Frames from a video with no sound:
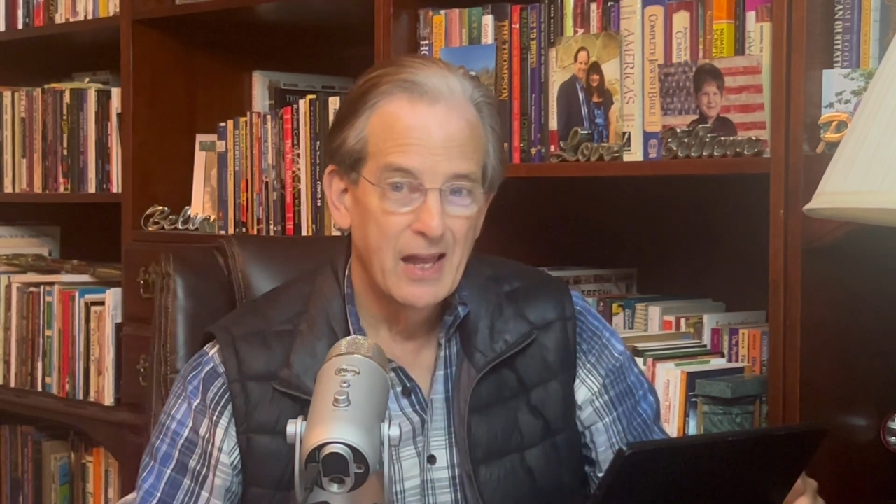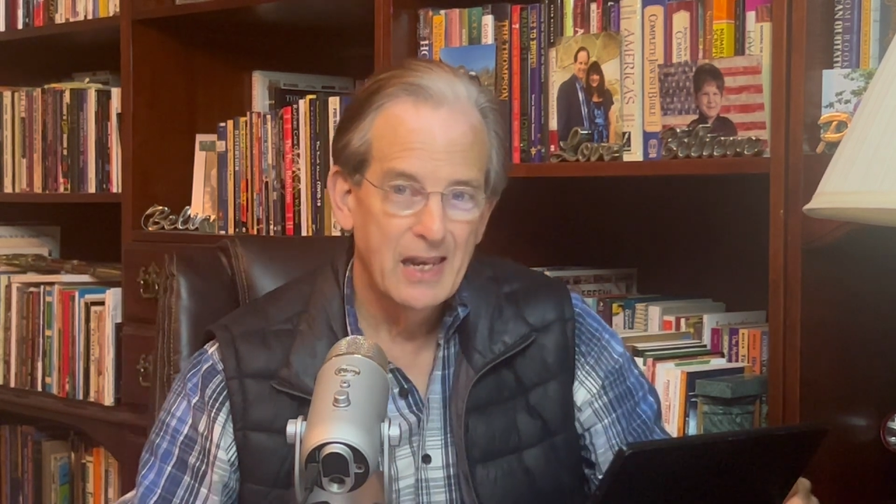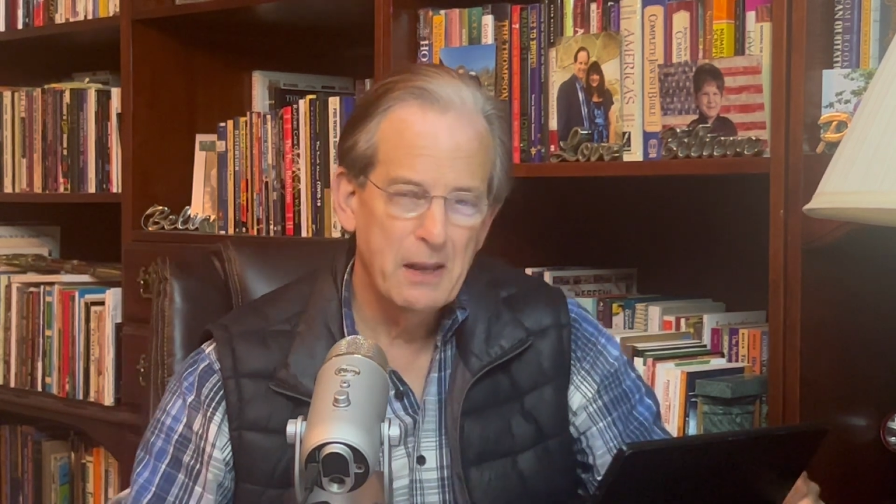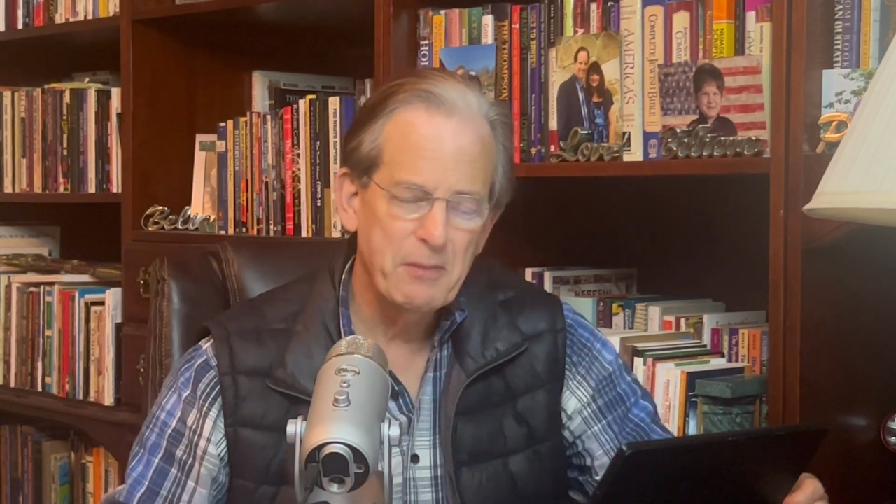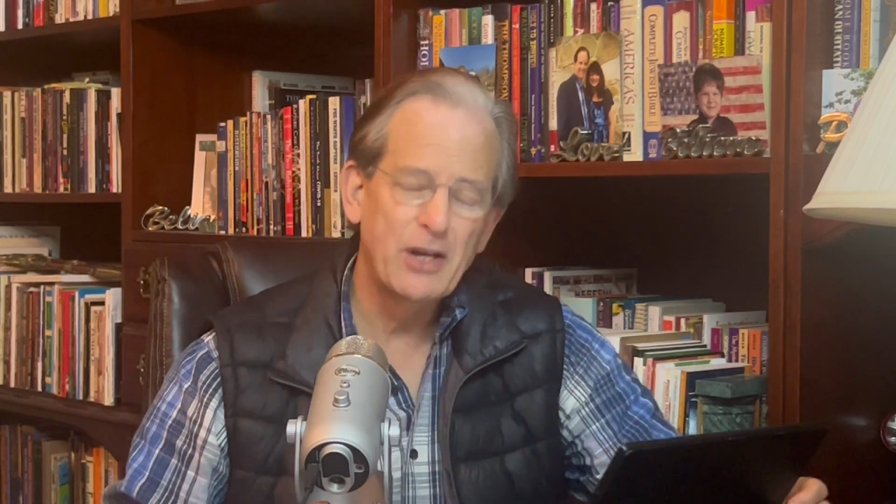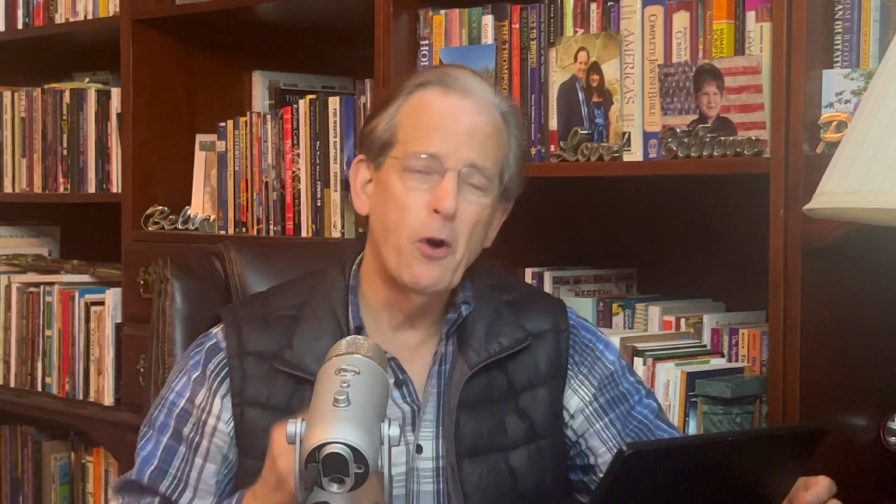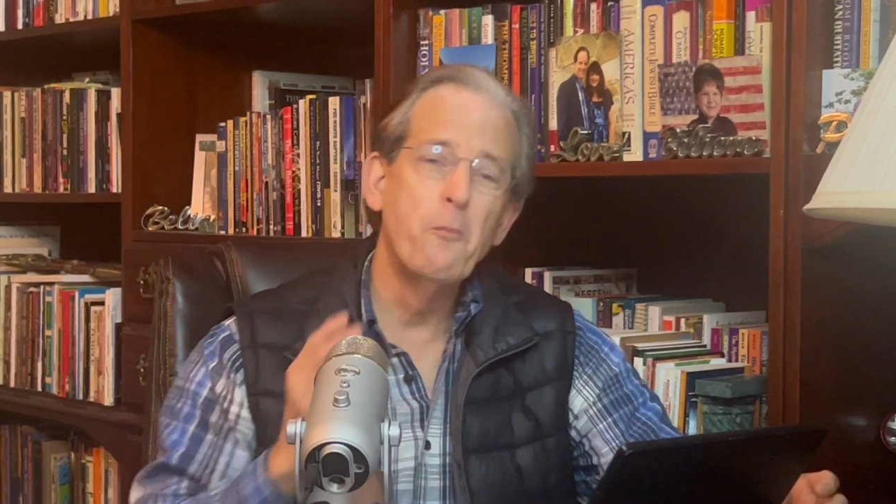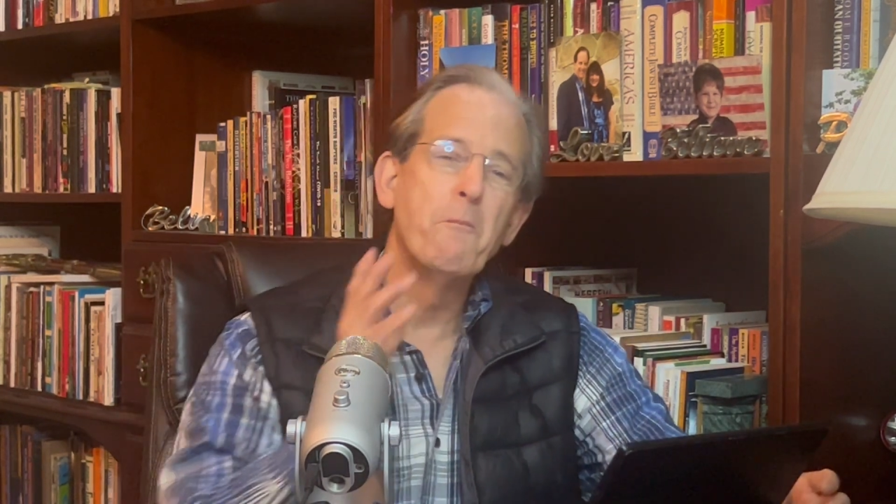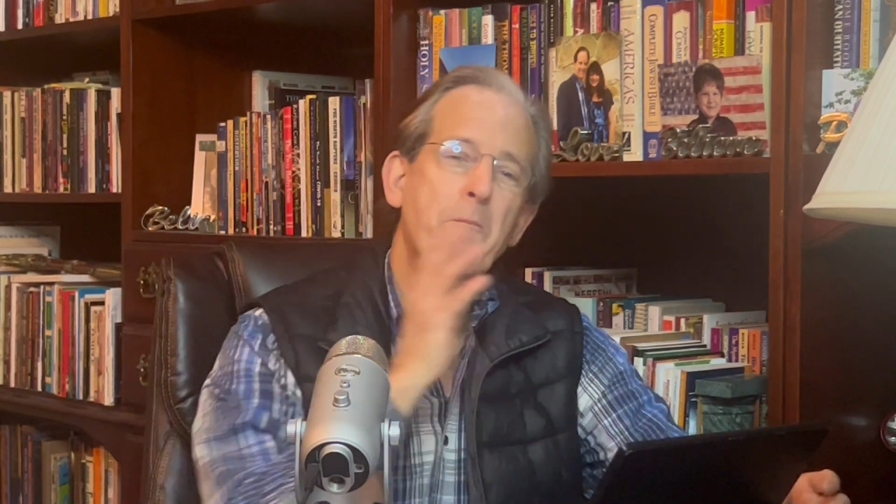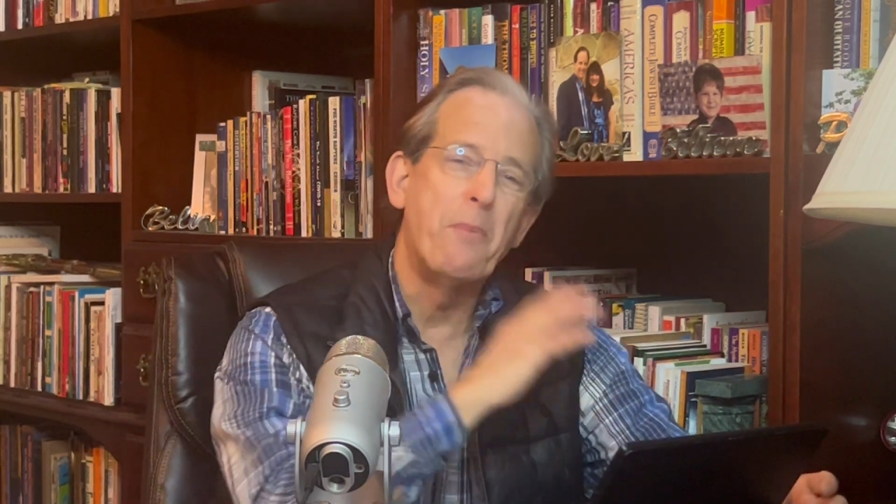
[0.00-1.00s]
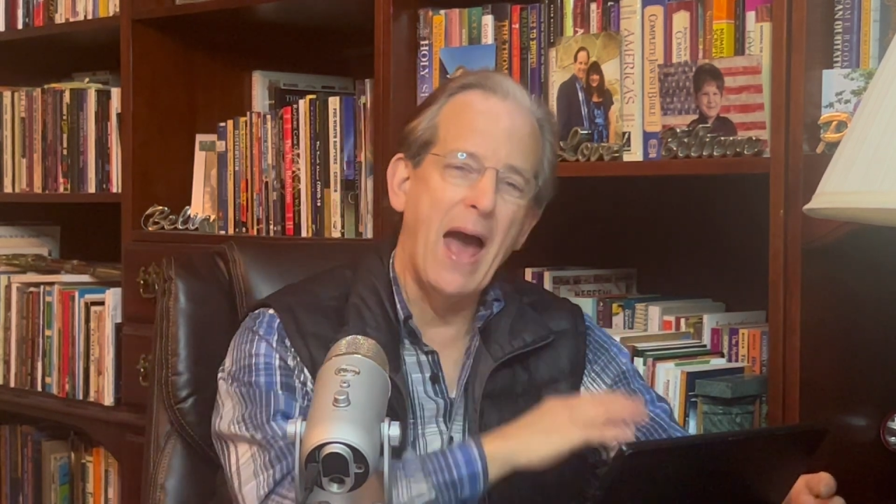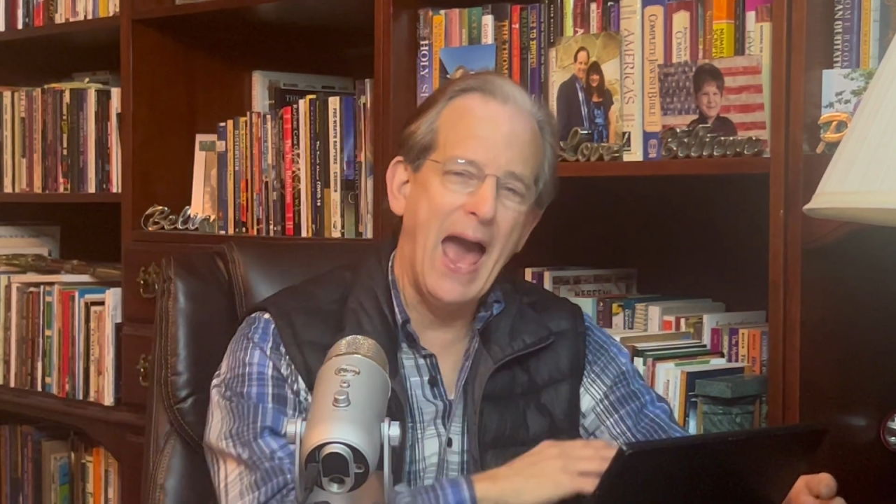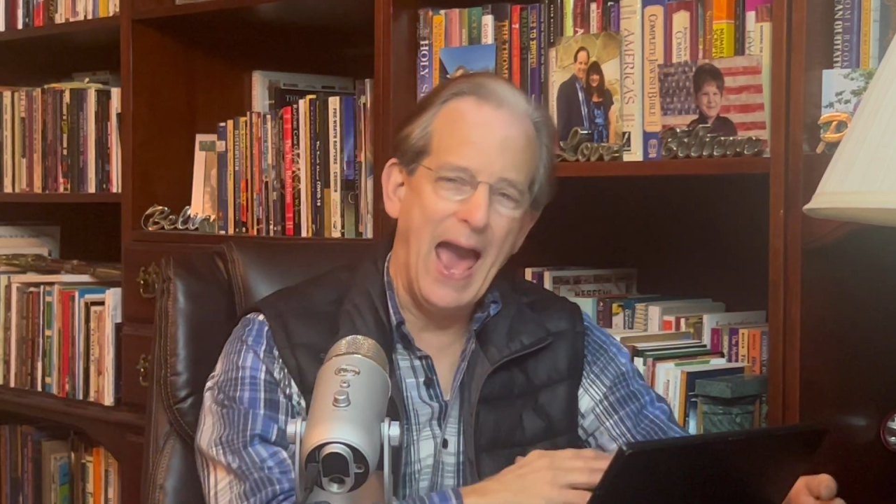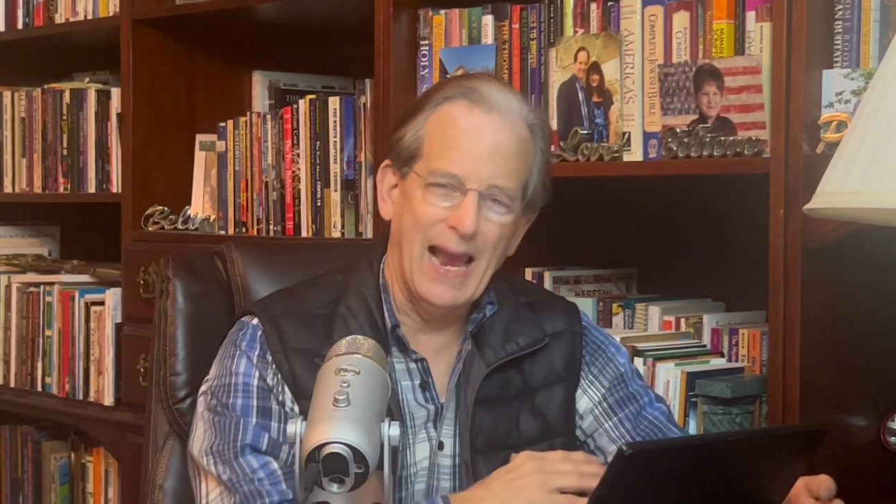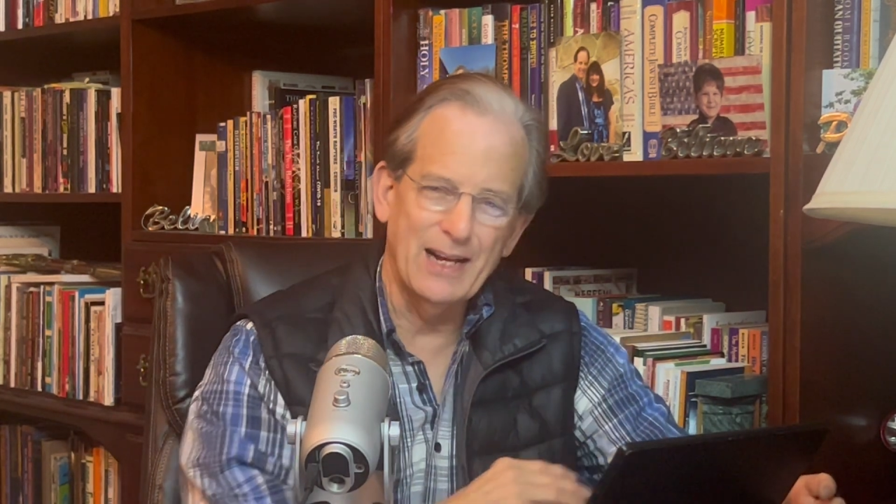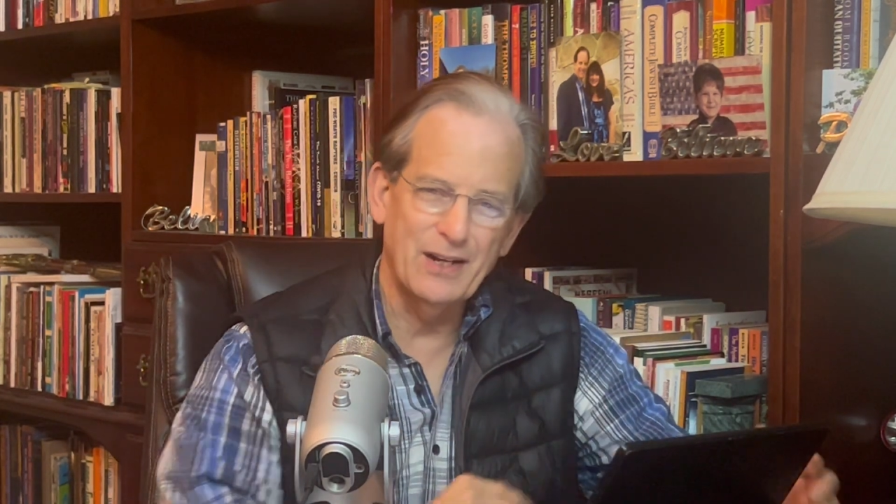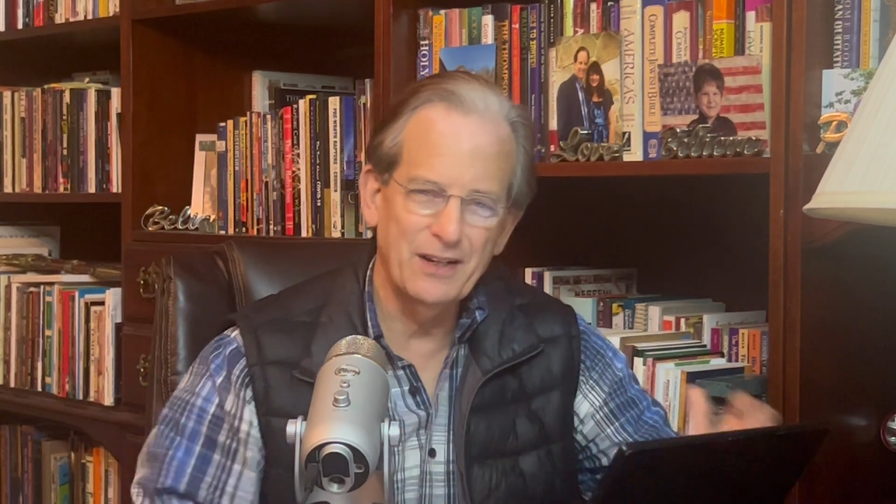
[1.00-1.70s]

Let me go back